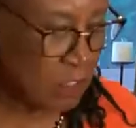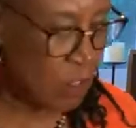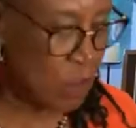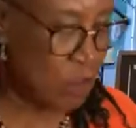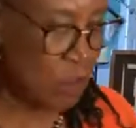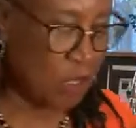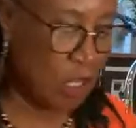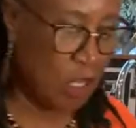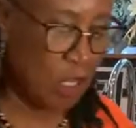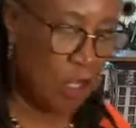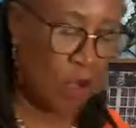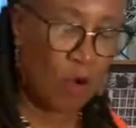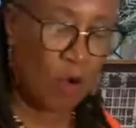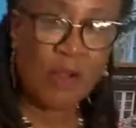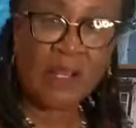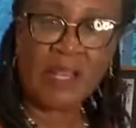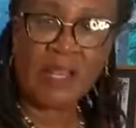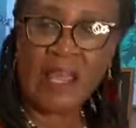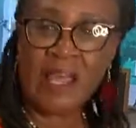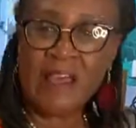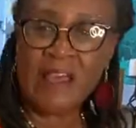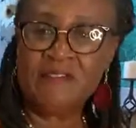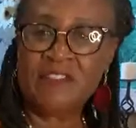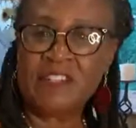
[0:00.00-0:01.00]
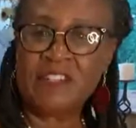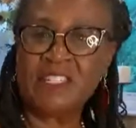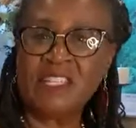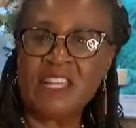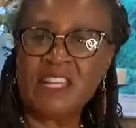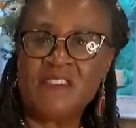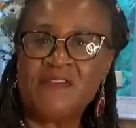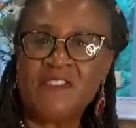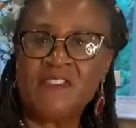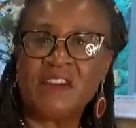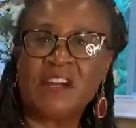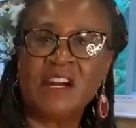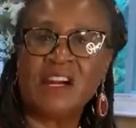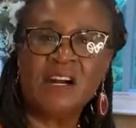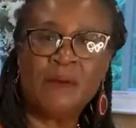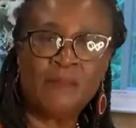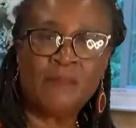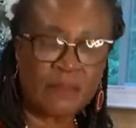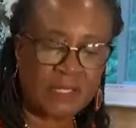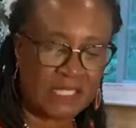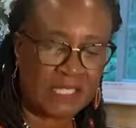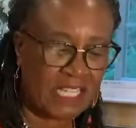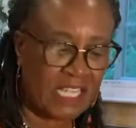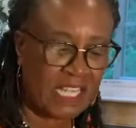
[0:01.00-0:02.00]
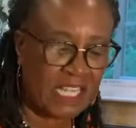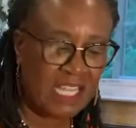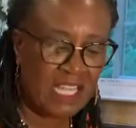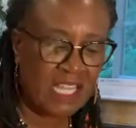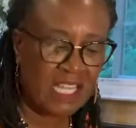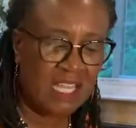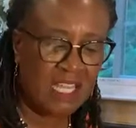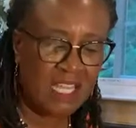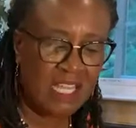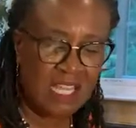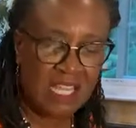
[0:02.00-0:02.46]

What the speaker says: you can go and have yourself a cup of tea